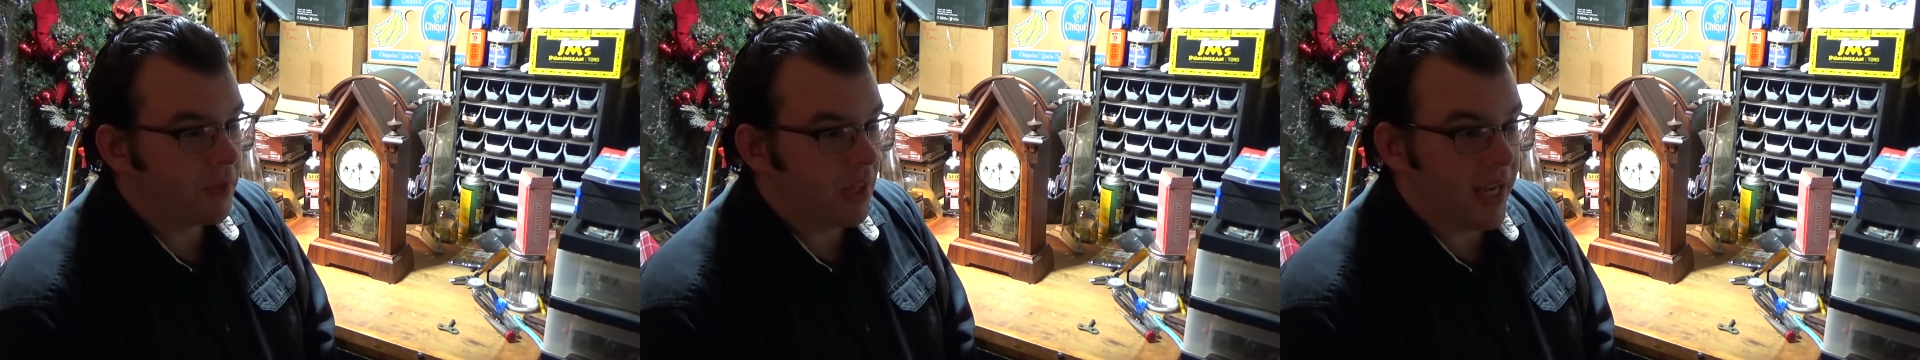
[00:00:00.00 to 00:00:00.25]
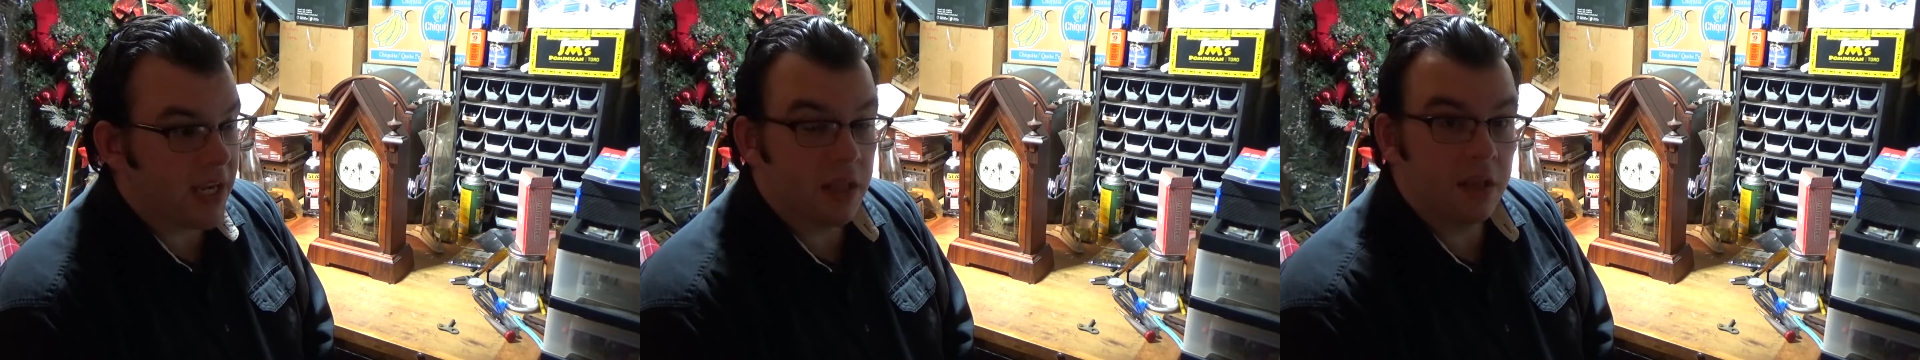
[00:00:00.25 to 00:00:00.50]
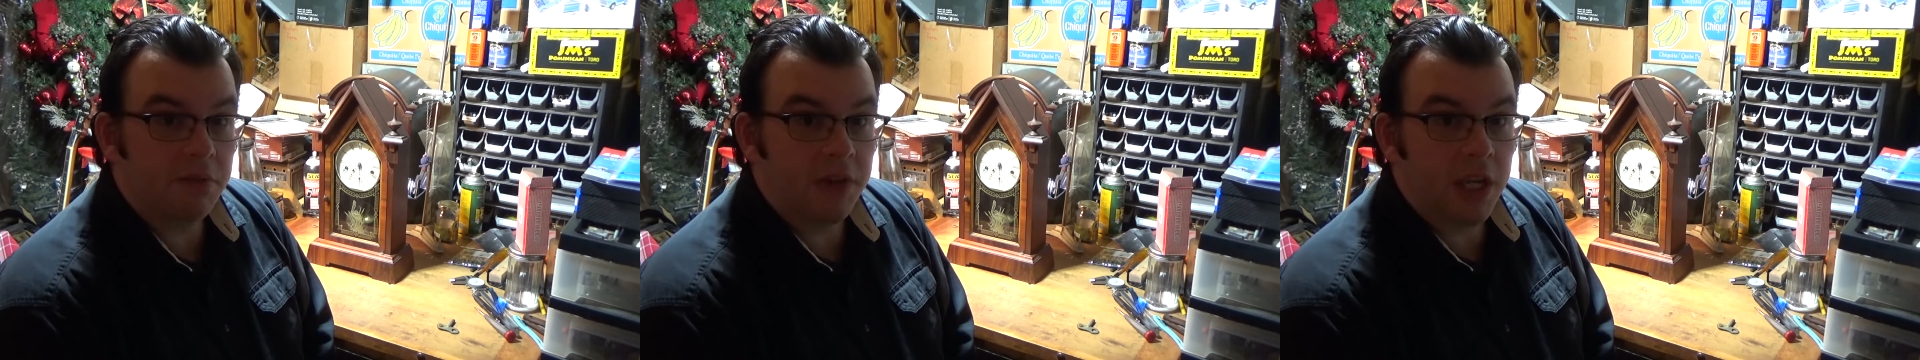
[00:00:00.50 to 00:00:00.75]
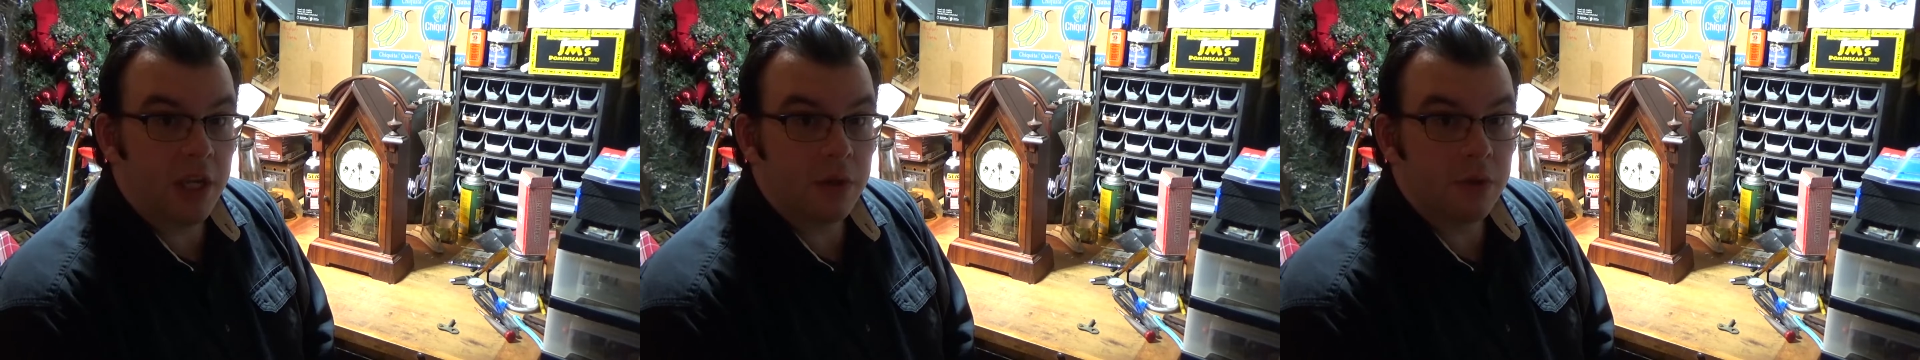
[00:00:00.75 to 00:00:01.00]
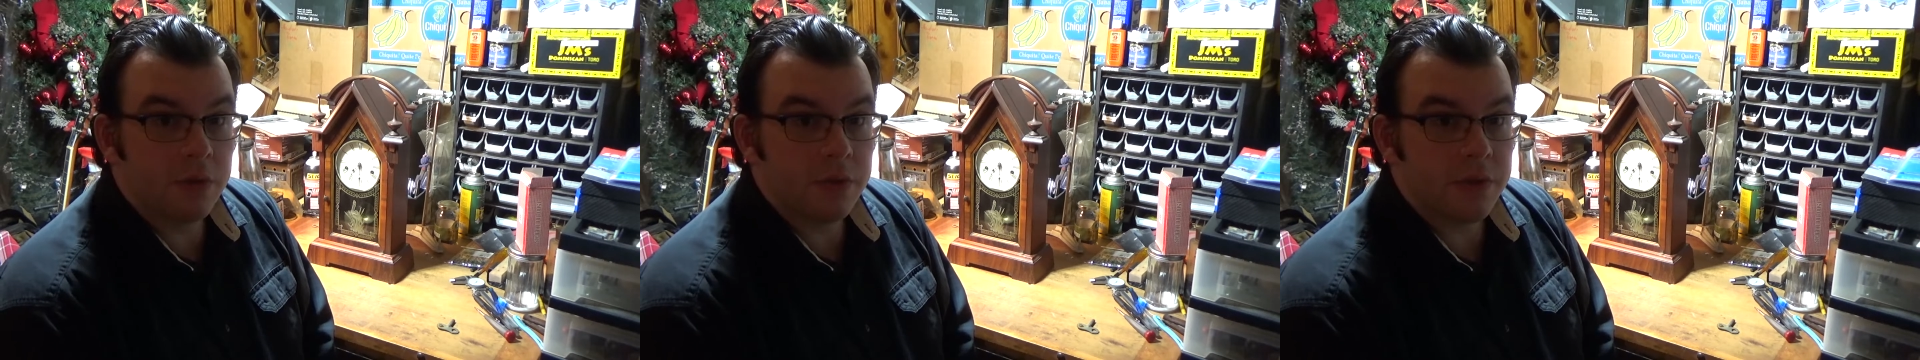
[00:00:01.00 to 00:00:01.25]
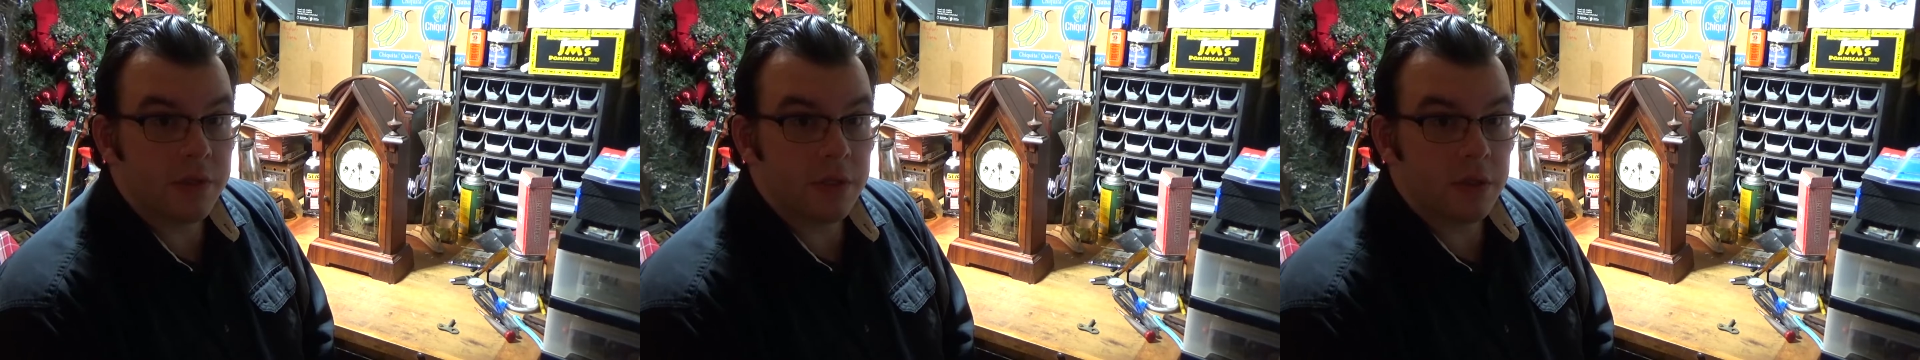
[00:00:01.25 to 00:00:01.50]
liking the
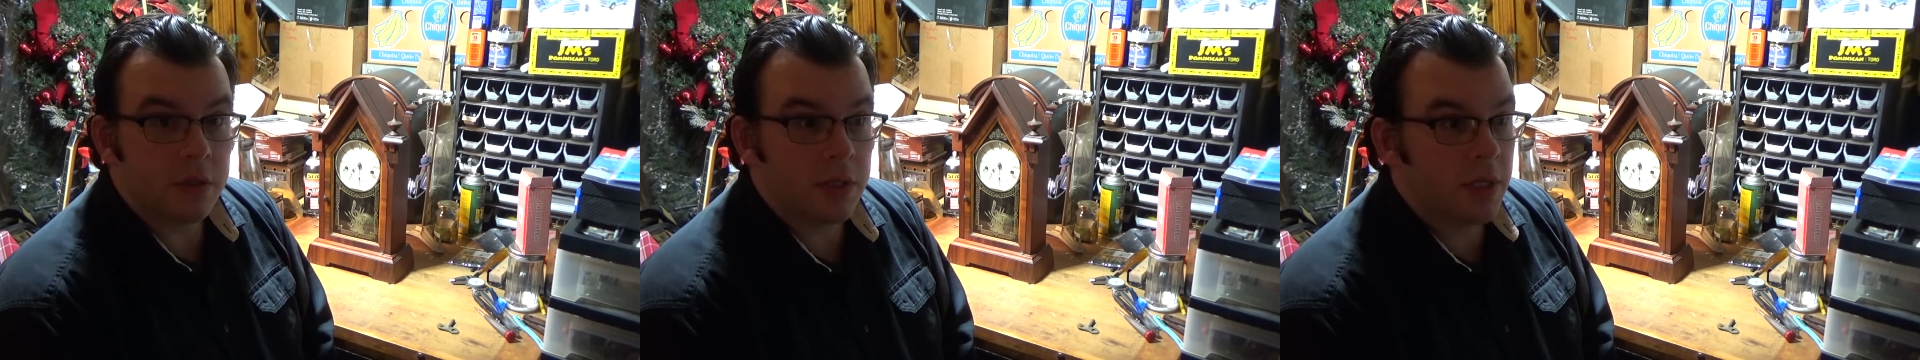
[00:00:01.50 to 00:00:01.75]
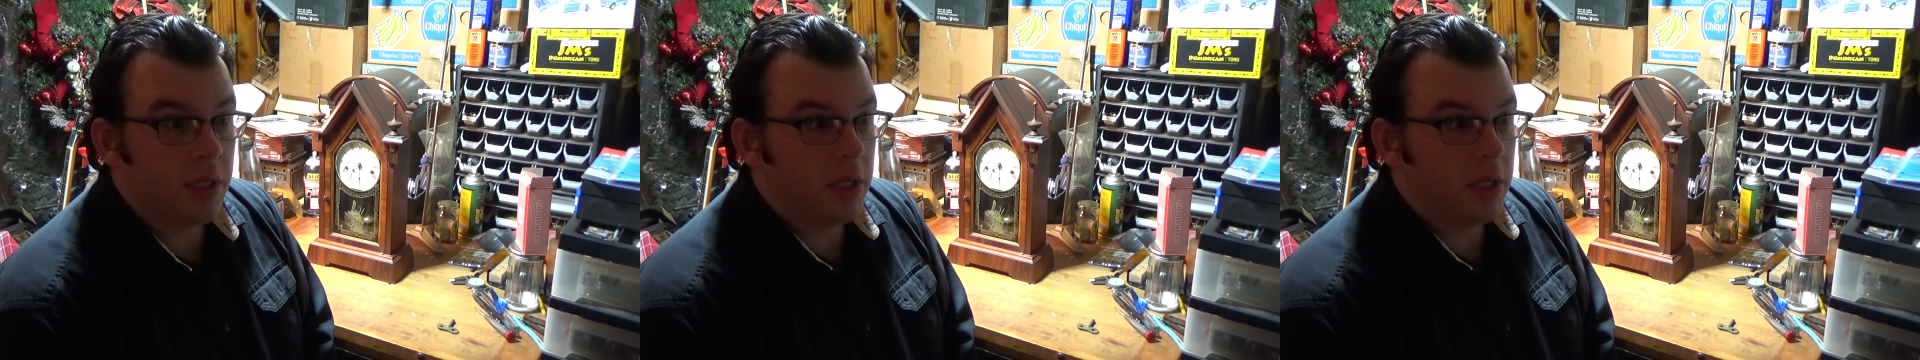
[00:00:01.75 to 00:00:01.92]
videos, and